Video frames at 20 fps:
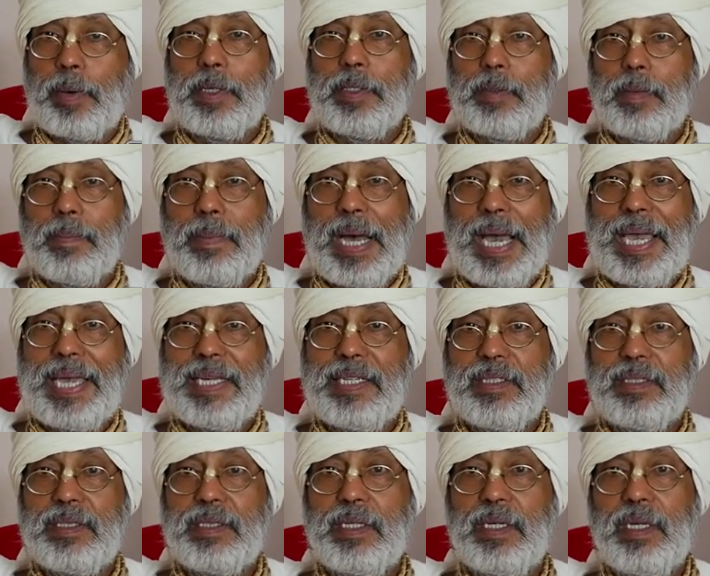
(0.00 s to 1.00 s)
over your
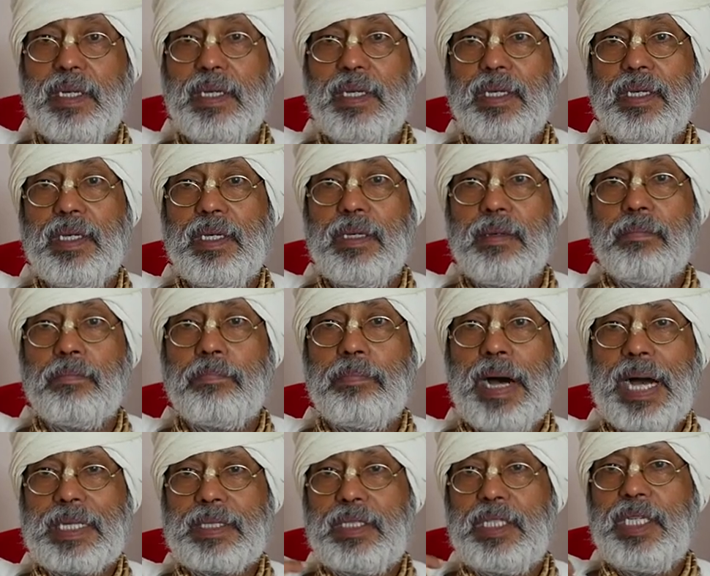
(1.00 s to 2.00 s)
mind,
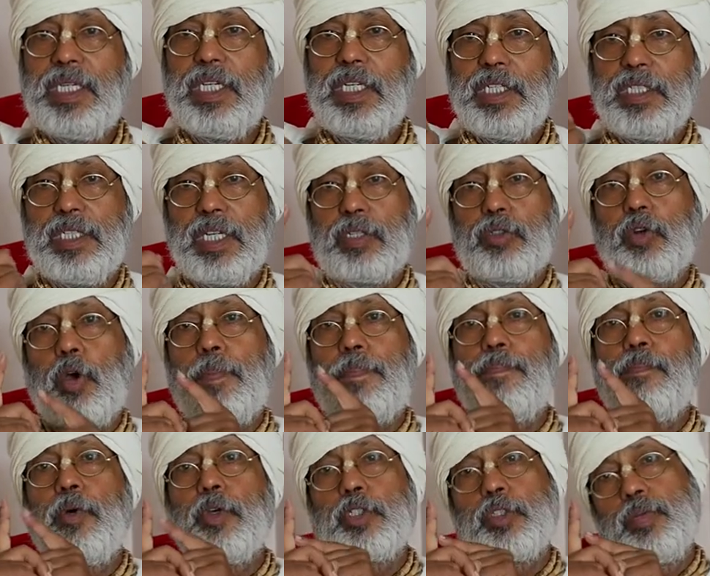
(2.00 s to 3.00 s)
bhakti is the
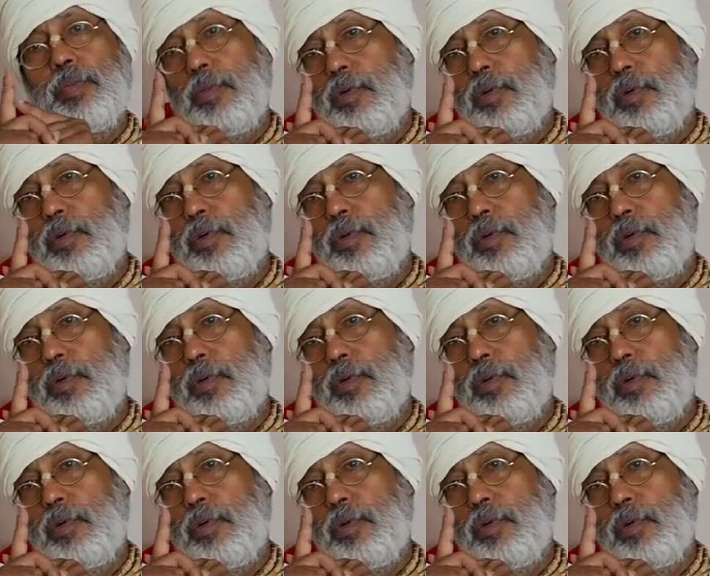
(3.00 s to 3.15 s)
topmost